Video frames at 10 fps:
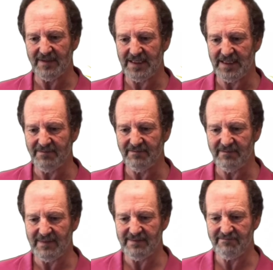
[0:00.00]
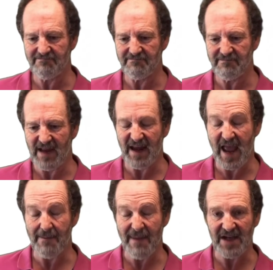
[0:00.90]
an
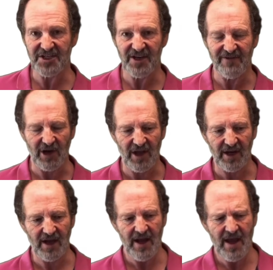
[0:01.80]
air mass, if you like,